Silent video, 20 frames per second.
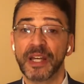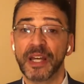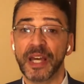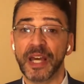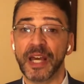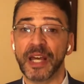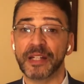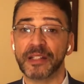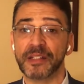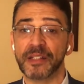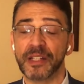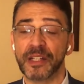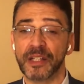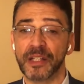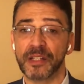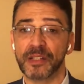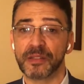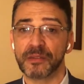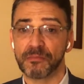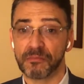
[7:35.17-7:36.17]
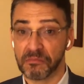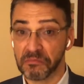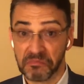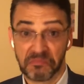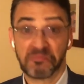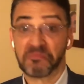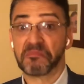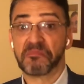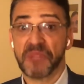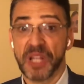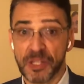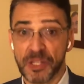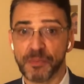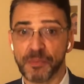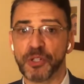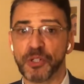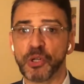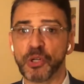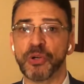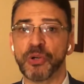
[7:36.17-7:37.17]
as it has
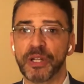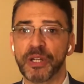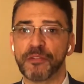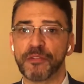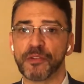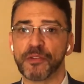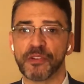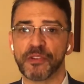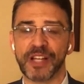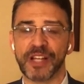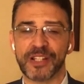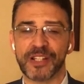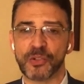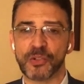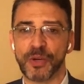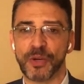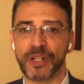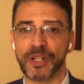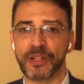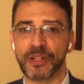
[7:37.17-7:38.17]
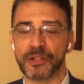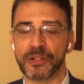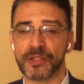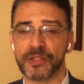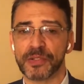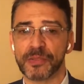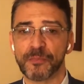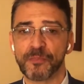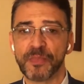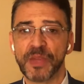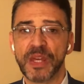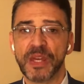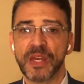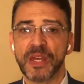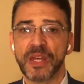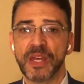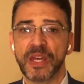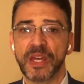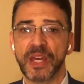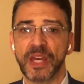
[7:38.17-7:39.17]
been doing for the last 20 years.
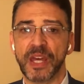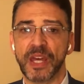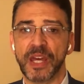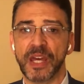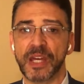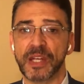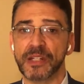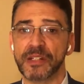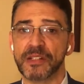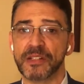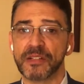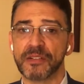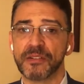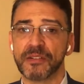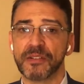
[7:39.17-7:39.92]
And